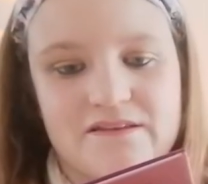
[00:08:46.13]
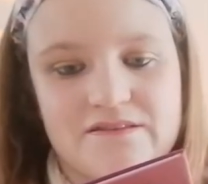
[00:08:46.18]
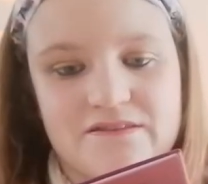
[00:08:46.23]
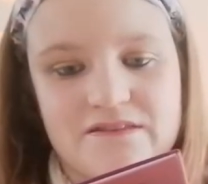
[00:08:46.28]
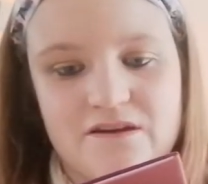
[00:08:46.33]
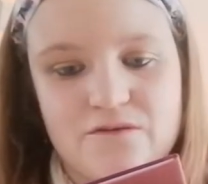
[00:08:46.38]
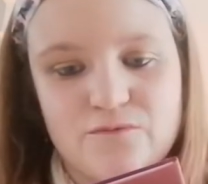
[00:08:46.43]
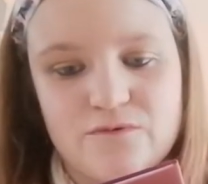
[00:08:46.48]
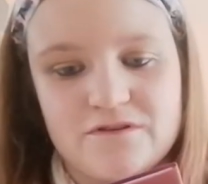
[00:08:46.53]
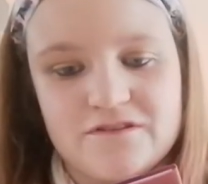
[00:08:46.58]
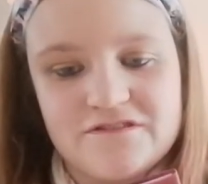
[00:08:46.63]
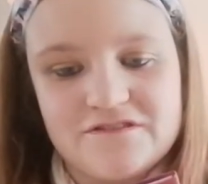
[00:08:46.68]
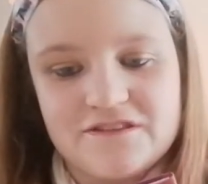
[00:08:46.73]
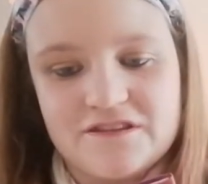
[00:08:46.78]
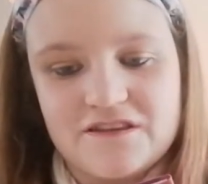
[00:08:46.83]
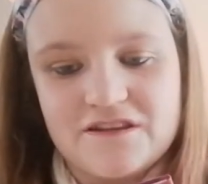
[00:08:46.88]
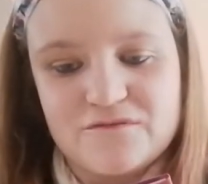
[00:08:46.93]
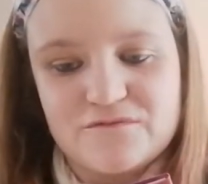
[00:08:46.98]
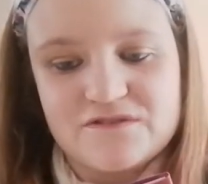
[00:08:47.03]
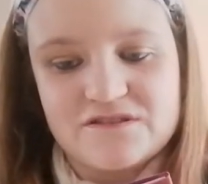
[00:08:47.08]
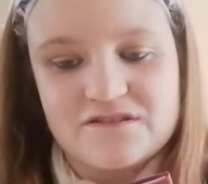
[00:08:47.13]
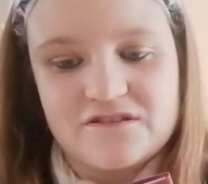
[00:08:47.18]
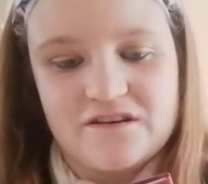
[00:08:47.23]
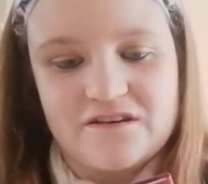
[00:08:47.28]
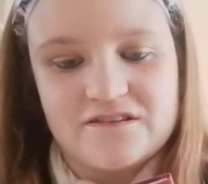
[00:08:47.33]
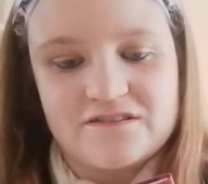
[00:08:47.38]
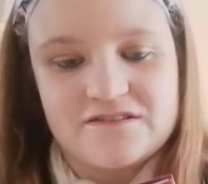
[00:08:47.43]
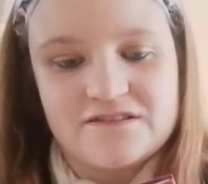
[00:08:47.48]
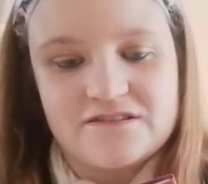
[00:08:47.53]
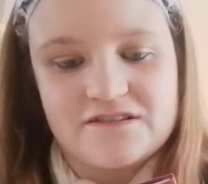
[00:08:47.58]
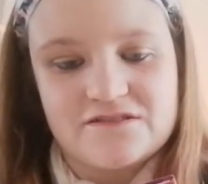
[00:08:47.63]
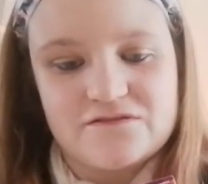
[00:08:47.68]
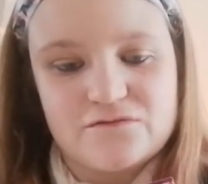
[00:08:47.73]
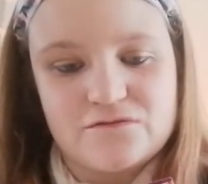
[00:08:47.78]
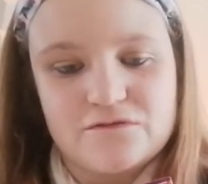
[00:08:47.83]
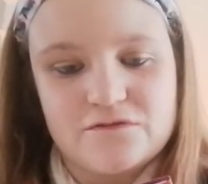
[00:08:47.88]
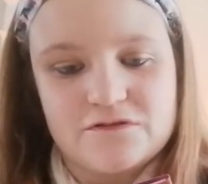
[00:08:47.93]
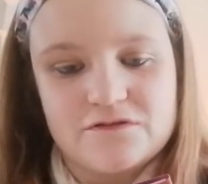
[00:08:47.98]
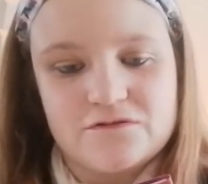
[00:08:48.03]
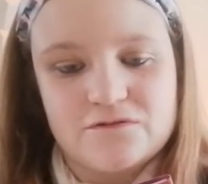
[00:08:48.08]
There was and there was not, as
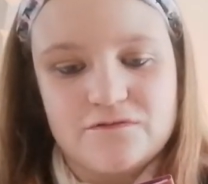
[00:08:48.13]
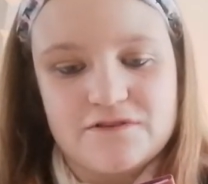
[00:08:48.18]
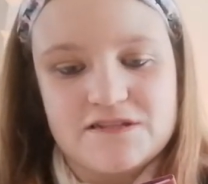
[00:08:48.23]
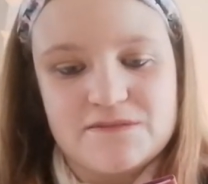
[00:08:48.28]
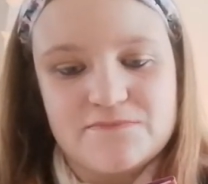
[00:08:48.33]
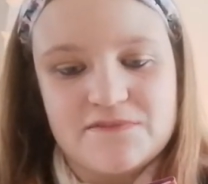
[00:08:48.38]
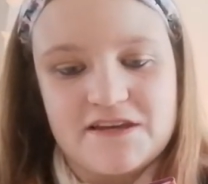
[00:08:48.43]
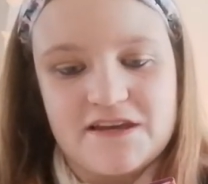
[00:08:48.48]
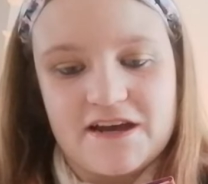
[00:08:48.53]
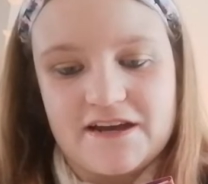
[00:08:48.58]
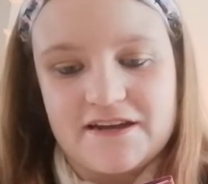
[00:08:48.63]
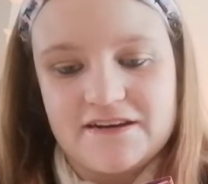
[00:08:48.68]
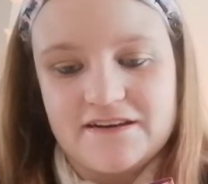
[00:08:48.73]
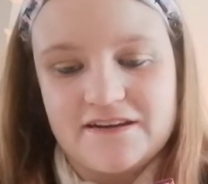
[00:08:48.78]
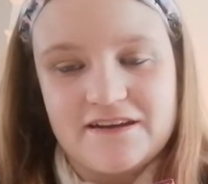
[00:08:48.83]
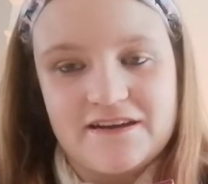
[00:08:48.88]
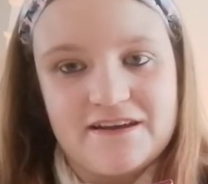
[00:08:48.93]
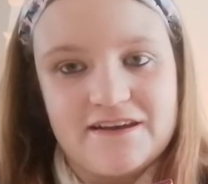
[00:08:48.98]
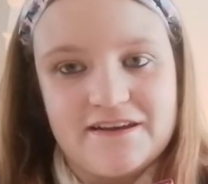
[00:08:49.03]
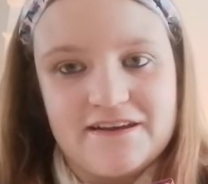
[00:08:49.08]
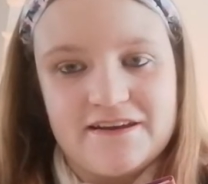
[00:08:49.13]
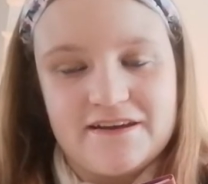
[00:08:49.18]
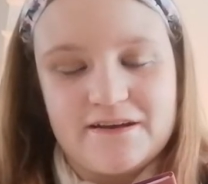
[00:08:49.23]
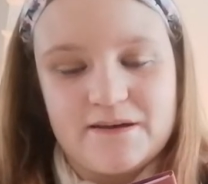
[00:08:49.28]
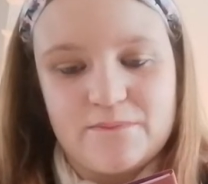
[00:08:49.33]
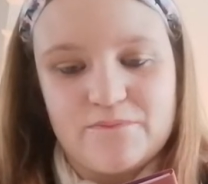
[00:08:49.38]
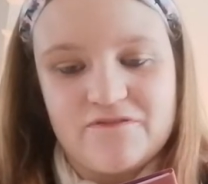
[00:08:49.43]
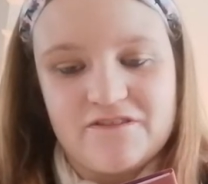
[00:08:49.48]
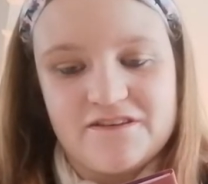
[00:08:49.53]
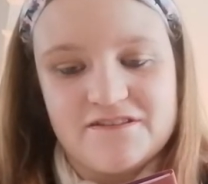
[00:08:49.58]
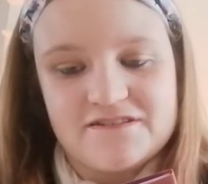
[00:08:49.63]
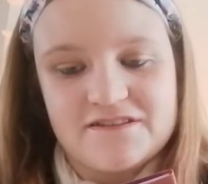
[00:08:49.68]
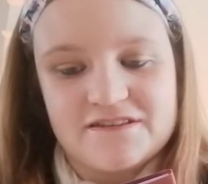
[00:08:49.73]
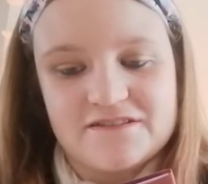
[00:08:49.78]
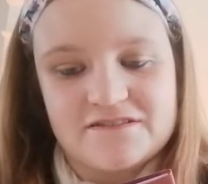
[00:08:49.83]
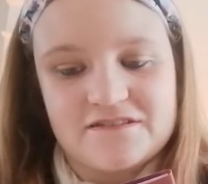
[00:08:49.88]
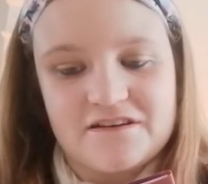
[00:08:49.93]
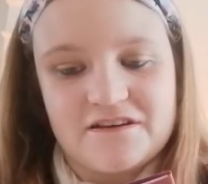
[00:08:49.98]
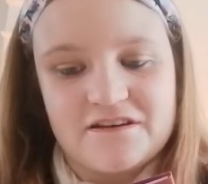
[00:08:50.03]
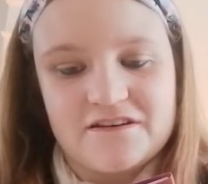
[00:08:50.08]
all stories began, a
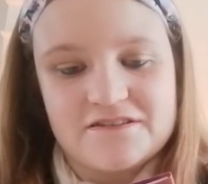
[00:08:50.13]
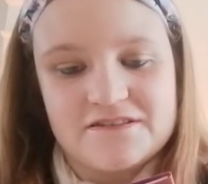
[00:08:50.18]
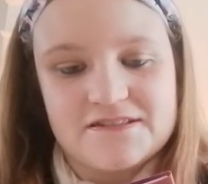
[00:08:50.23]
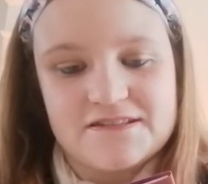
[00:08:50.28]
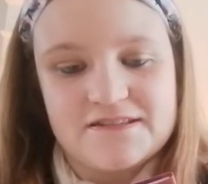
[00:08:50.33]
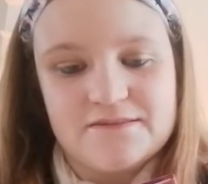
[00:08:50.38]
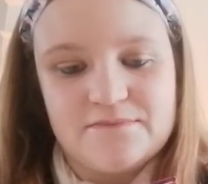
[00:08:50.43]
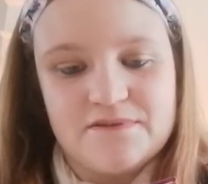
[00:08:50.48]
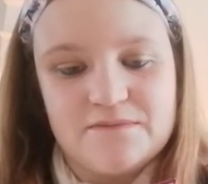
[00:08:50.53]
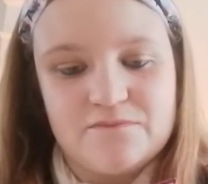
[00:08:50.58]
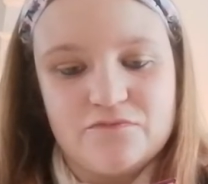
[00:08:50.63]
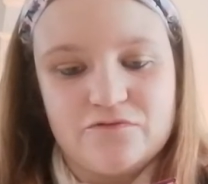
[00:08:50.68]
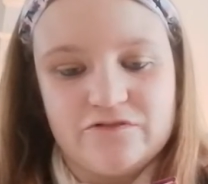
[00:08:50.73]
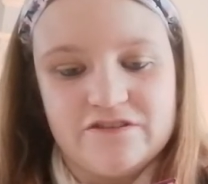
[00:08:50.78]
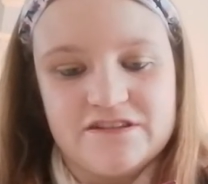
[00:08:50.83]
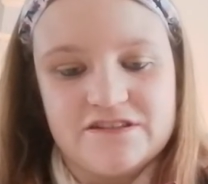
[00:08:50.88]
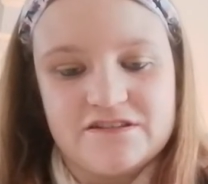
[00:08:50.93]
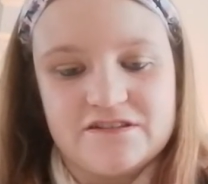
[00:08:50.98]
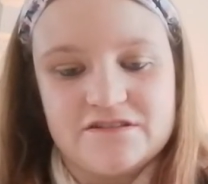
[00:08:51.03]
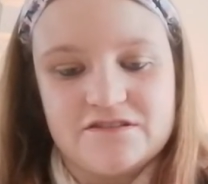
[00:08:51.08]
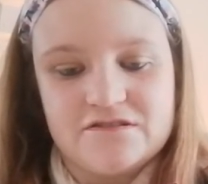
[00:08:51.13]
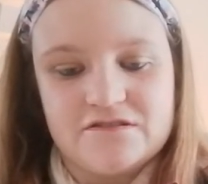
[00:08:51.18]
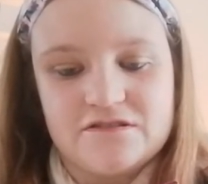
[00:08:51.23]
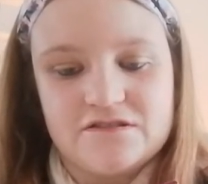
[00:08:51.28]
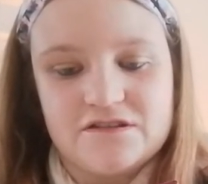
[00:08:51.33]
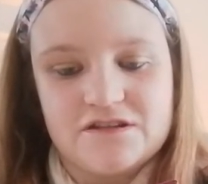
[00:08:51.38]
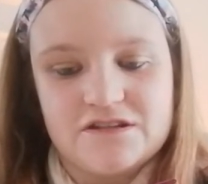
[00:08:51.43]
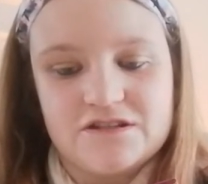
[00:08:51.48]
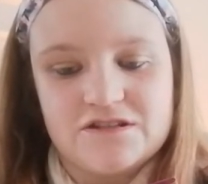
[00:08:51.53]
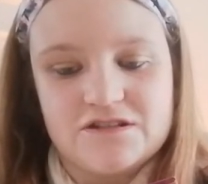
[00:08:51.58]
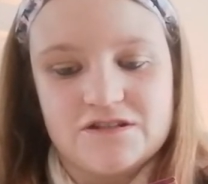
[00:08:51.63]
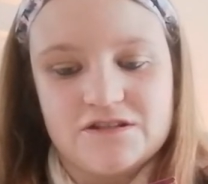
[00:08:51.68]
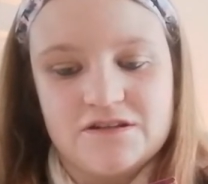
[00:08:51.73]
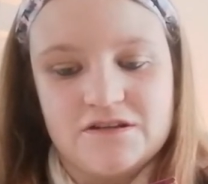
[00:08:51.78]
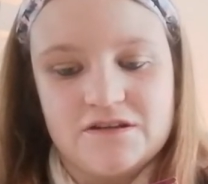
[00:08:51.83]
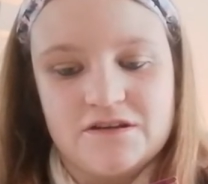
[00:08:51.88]
princess cursed to be poisonous to the touch.